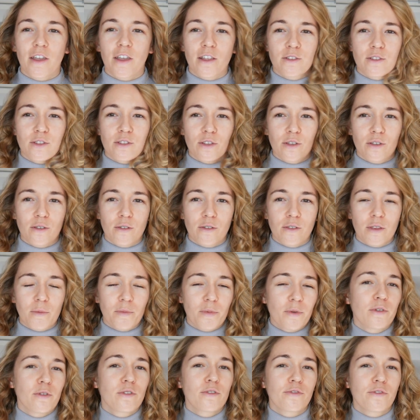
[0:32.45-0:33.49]
into the
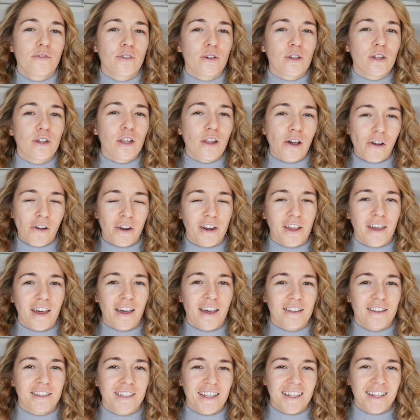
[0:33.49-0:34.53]
beautiful Lauren
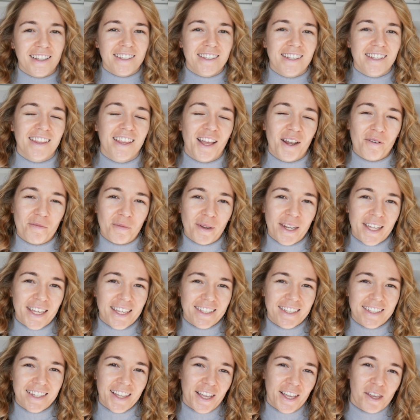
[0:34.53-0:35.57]
Curtis, then
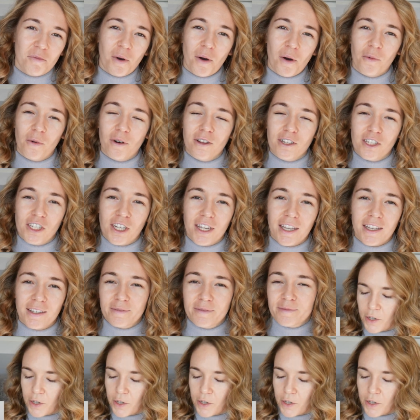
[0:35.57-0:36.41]
please keep on watching.